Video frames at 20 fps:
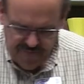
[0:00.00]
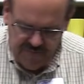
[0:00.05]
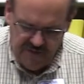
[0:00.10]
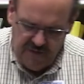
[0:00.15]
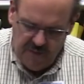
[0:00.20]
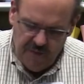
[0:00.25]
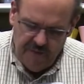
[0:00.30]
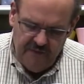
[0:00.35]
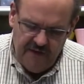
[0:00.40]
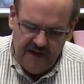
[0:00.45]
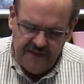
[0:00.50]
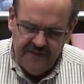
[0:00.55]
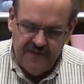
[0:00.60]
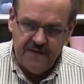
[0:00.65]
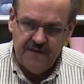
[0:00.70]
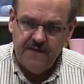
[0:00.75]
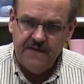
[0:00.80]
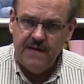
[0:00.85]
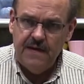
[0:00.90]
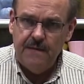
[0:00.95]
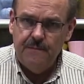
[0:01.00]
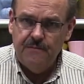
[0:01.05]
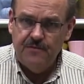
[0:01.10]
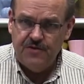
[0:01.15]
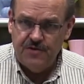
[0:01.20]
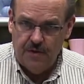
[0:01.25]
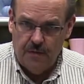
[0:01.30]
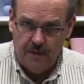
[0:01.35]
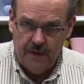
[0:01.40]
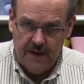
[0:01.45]
So we've got the stem
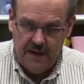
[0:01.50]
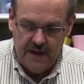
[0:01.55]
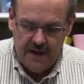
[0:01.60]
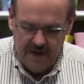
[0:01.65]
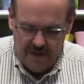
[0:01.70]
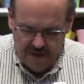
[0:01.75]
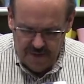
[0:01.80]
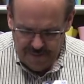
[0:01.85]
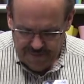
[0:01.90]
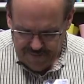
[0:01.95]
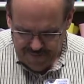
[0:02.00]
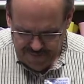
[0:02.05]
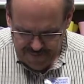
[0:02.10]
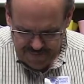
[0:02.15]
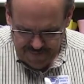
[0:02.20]
showing here.